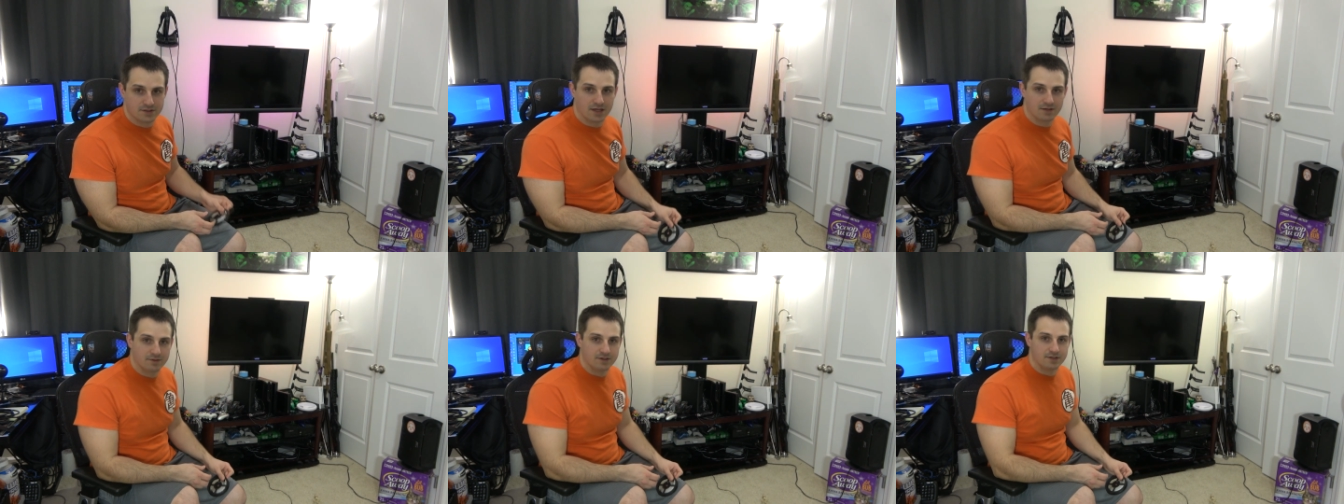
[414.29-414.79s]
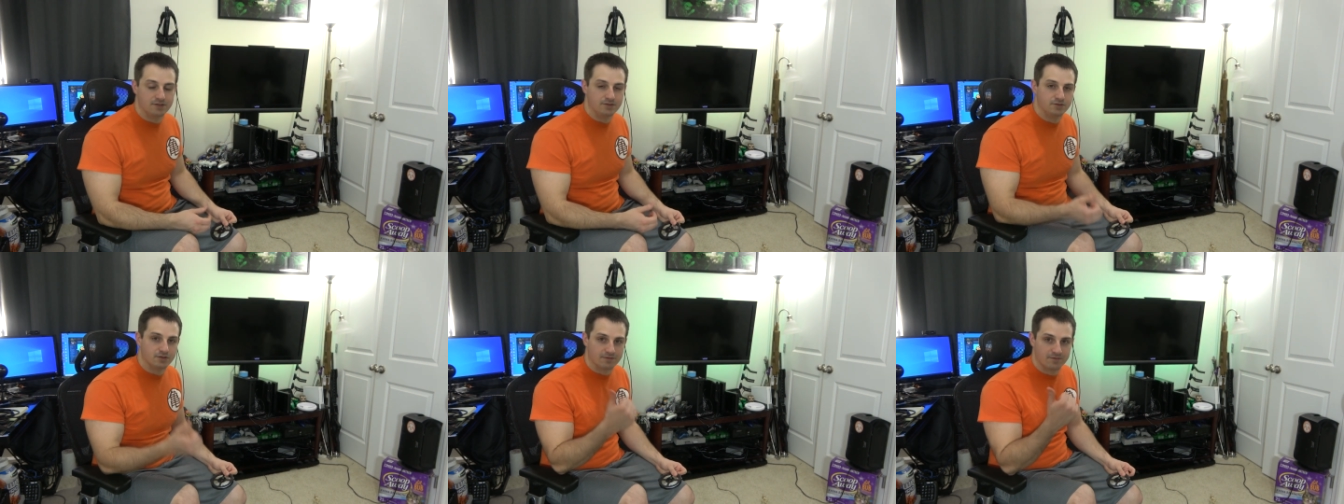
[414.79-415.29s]
so that way you can
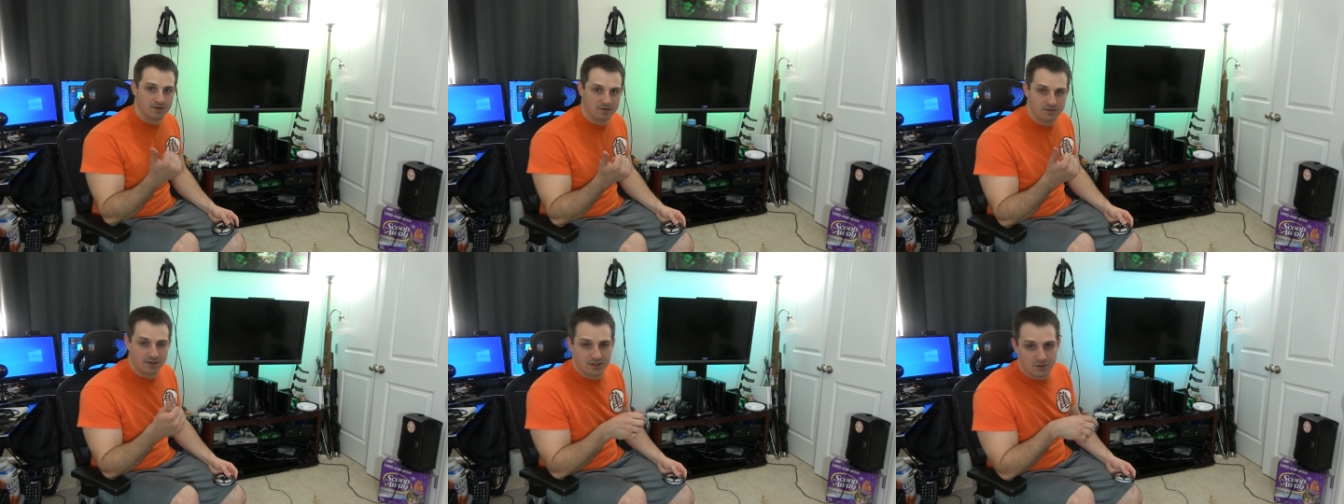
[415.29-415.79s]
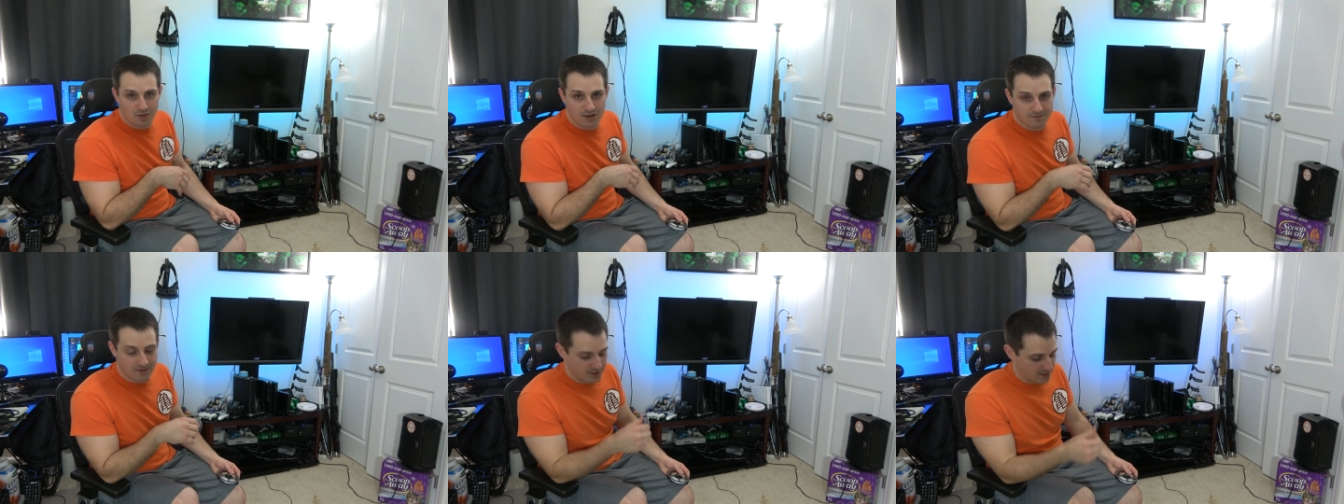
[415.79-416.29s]
use your phone and your
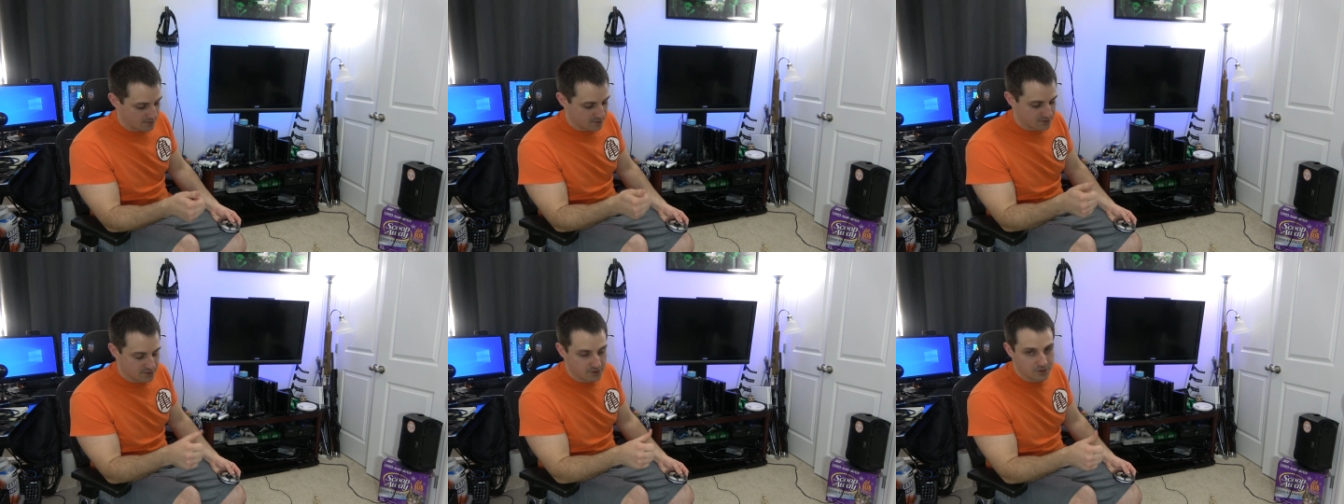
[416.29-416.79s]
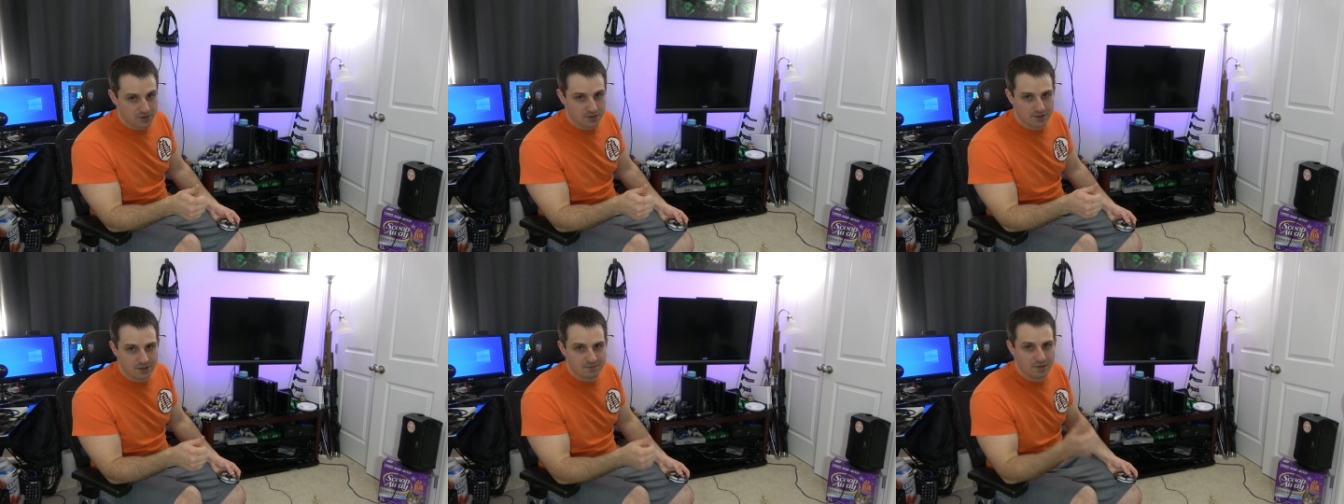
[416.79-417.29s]
Wi-Fi network to
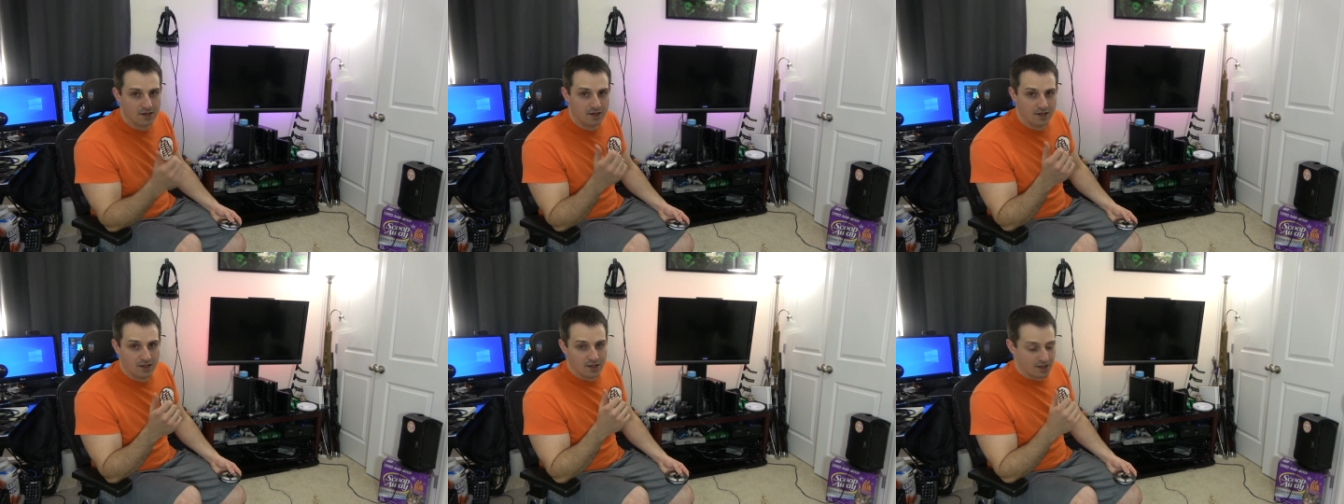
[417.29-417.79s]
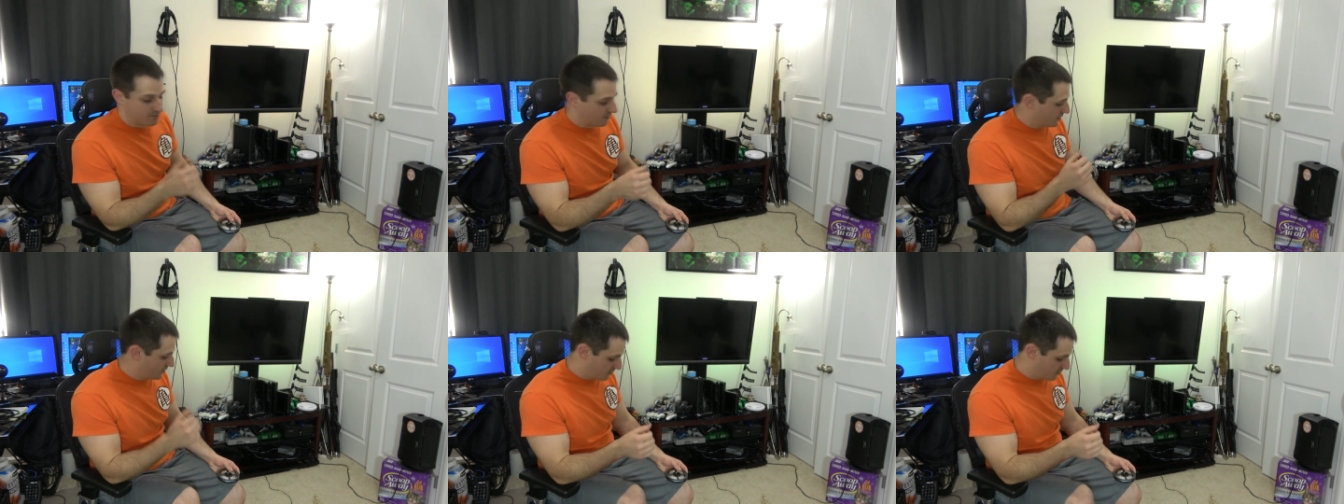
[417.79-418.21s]
control them, rather